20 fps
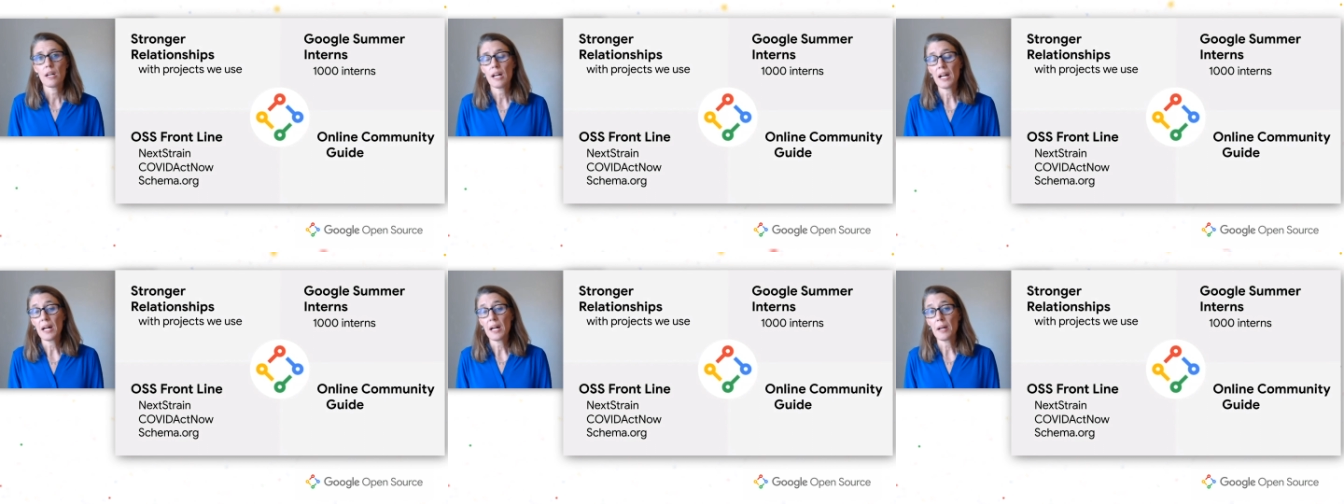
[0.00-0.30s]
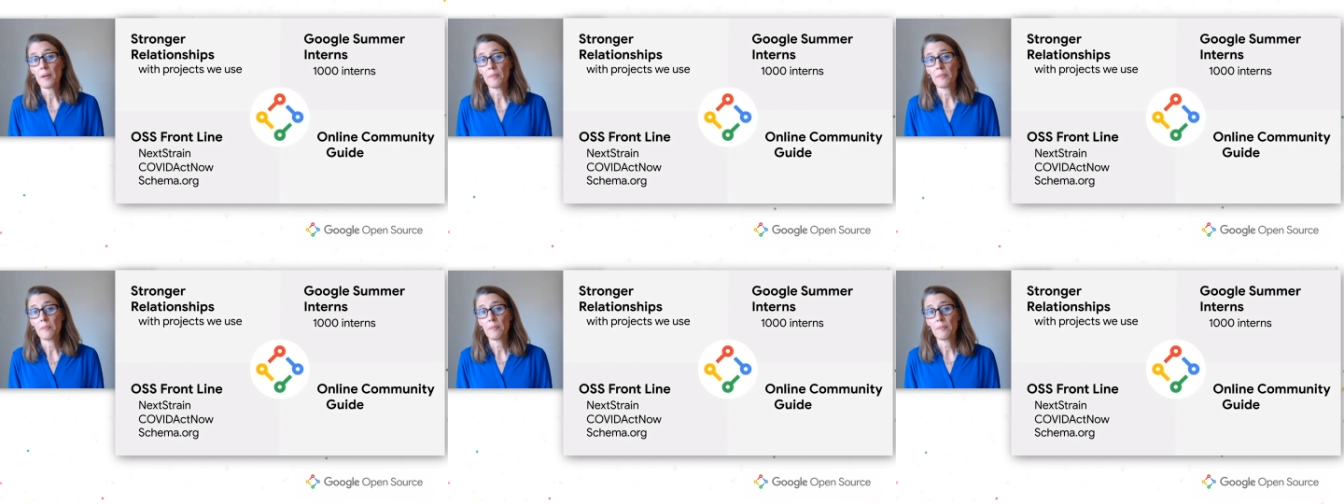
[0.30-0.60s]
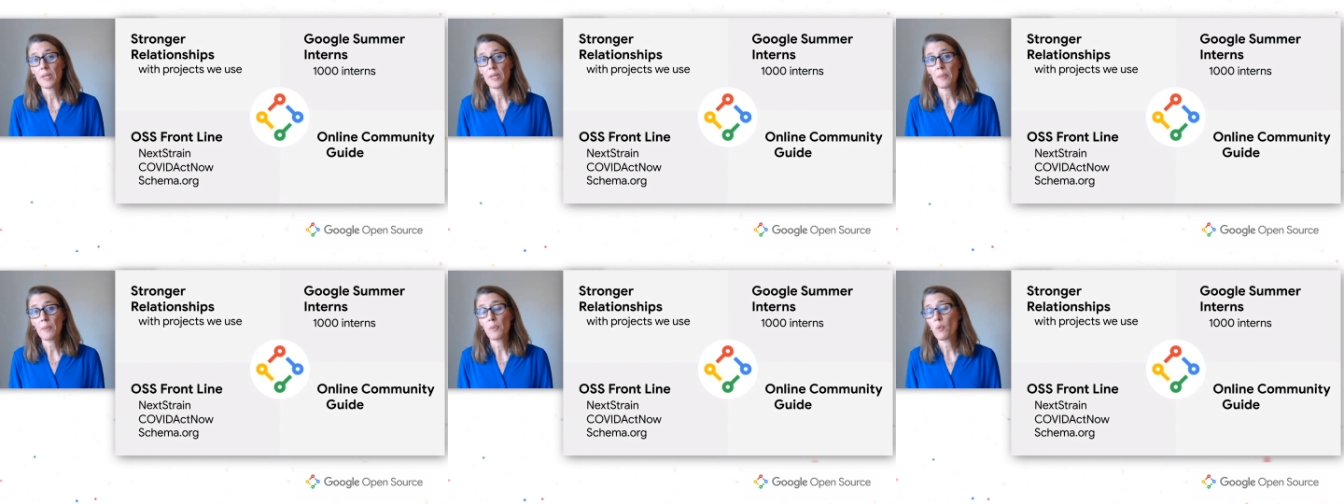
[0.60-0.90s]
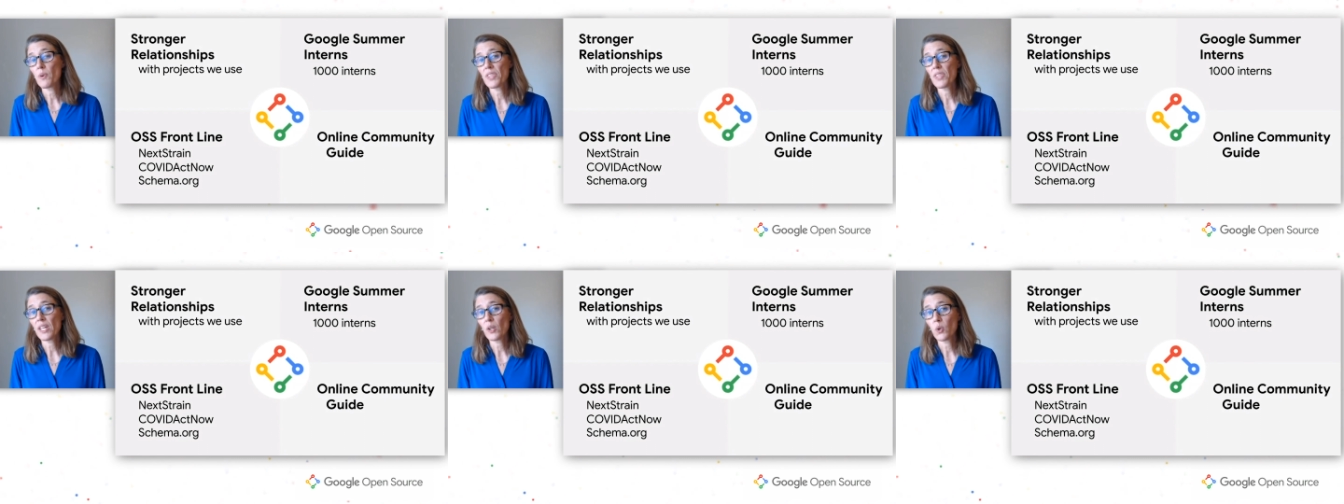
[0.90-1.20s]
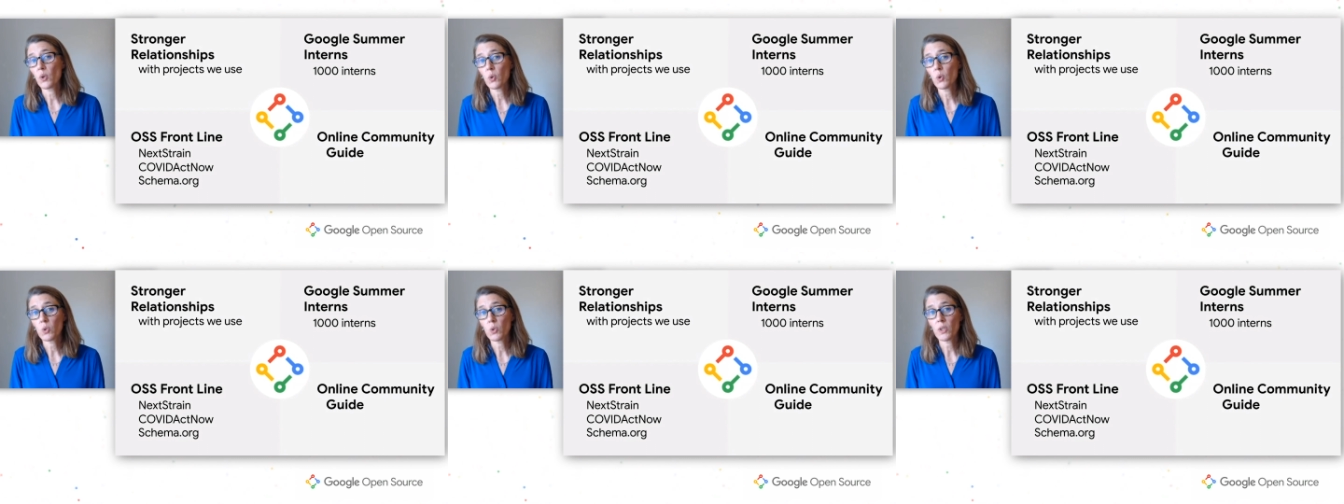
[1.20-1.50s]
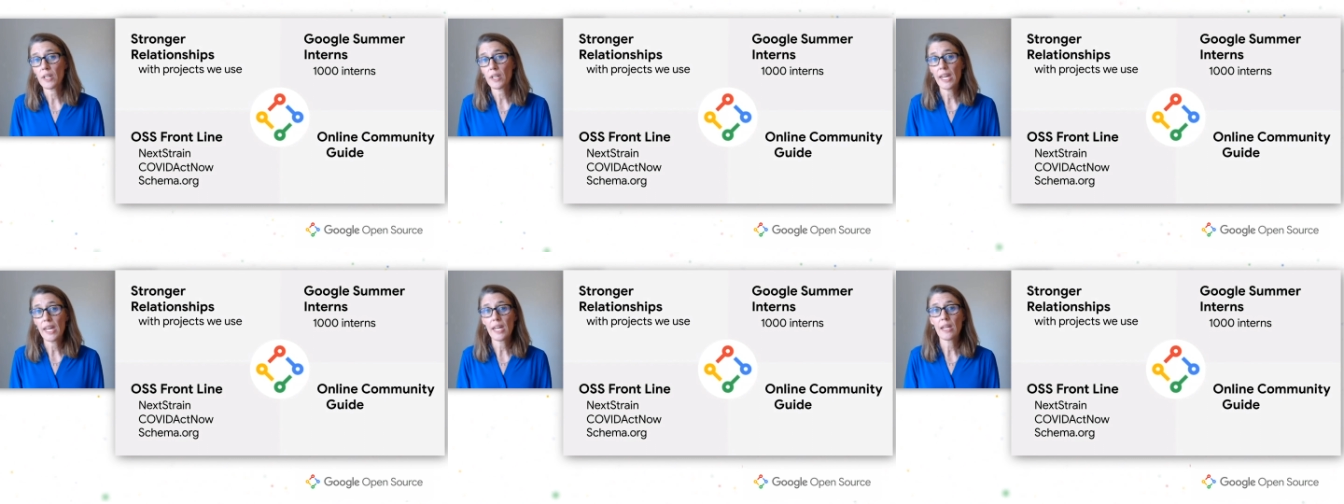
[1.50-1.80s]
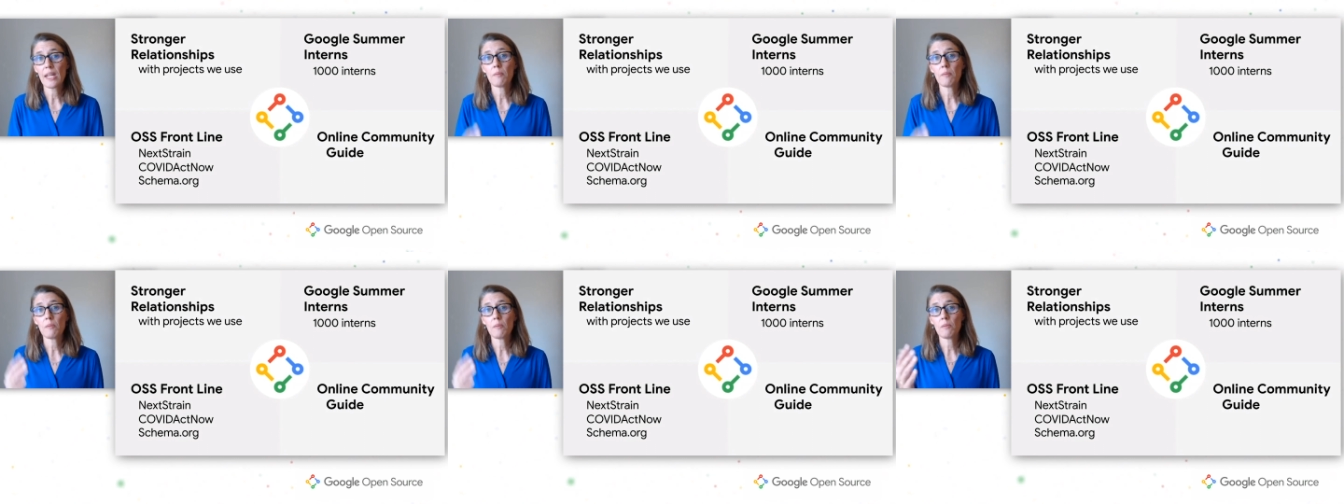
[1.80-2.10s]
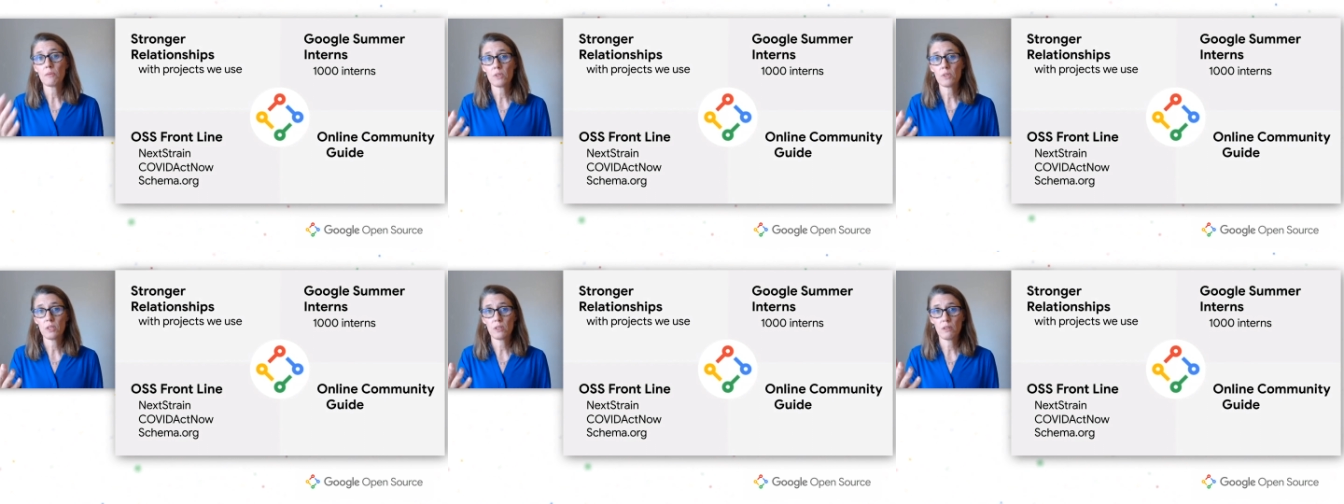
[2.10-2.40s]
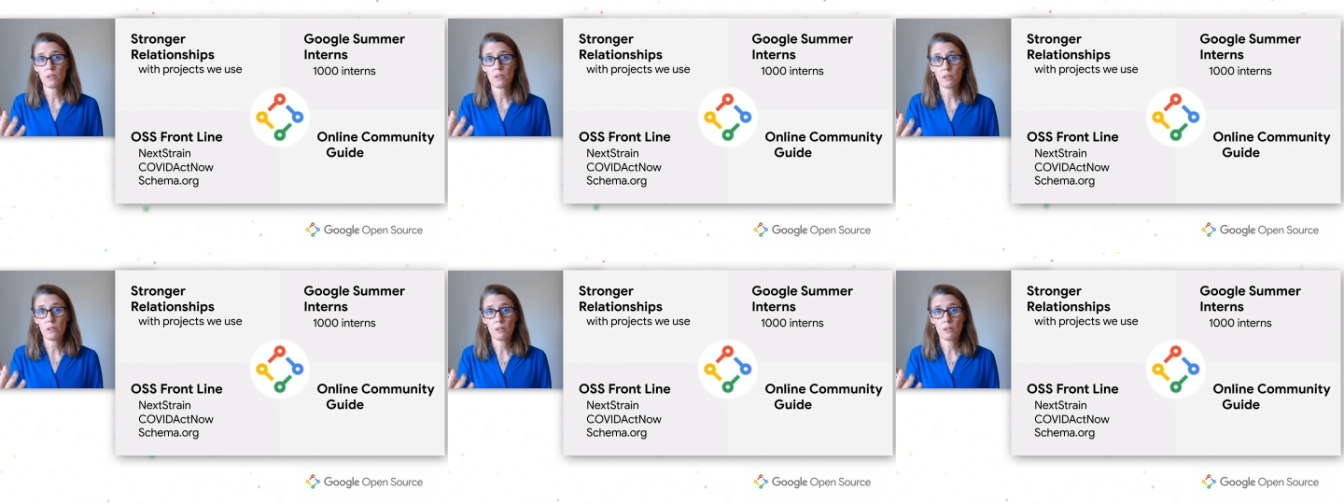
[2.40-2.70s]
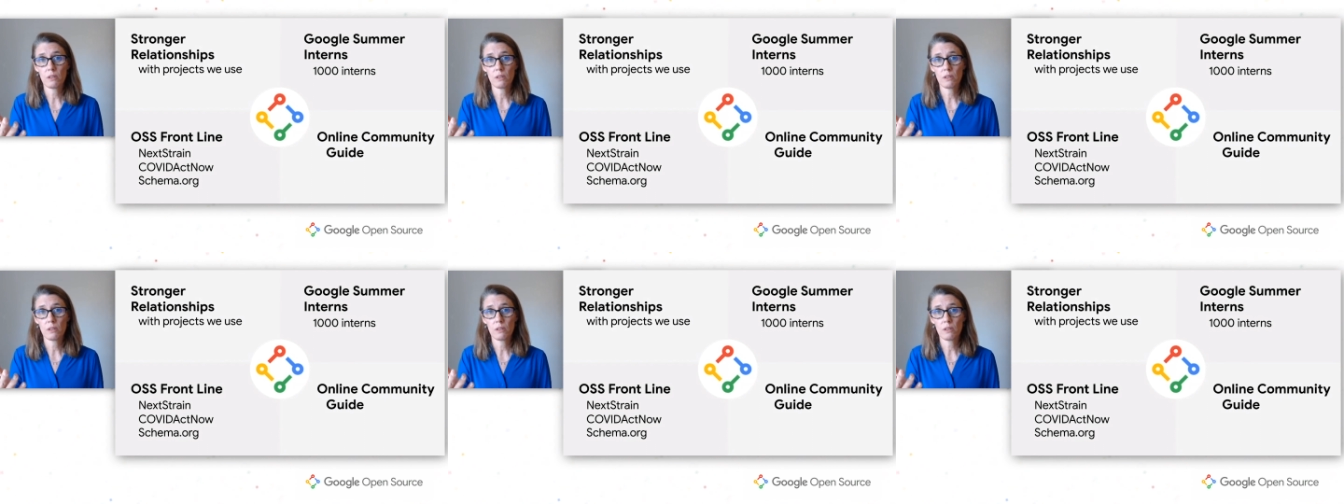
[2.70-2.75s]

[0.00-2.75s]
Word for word: um, people within Google came to, uh,